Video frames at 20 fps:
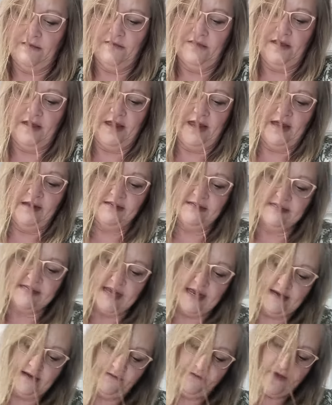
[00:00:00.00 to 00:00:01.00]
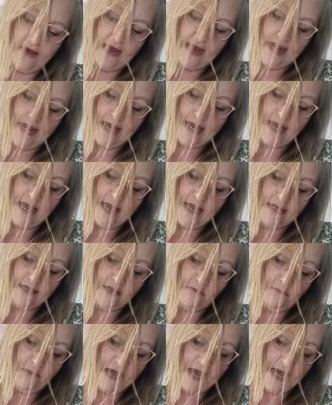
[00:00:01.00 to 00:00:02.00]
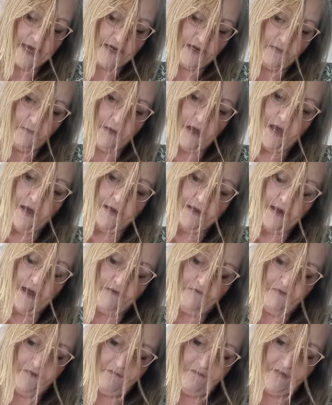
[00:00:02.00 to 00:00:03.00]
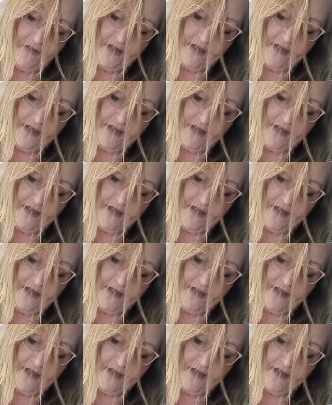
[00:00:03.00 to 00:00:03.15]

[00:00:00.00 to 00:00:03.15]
the inside of the egg on the bottom enough of